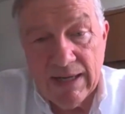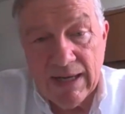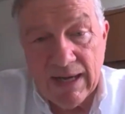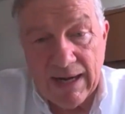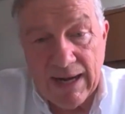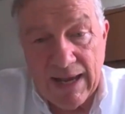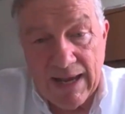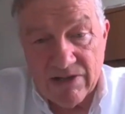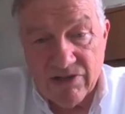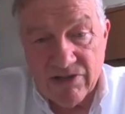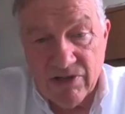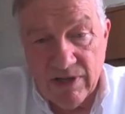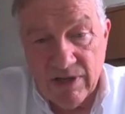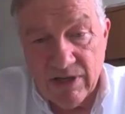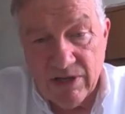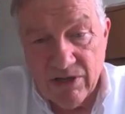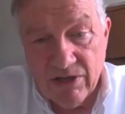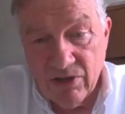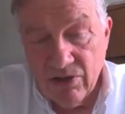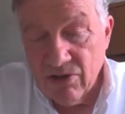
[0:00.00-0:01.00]
I'd ask you
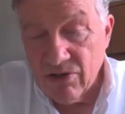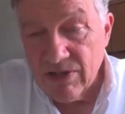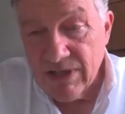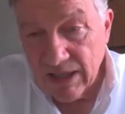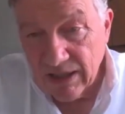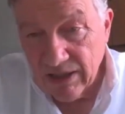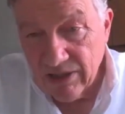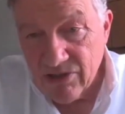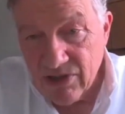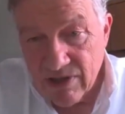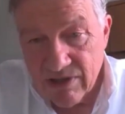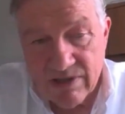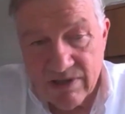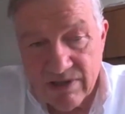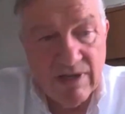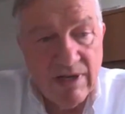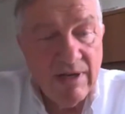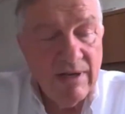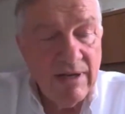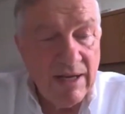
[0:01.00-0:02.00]
to do your diligence.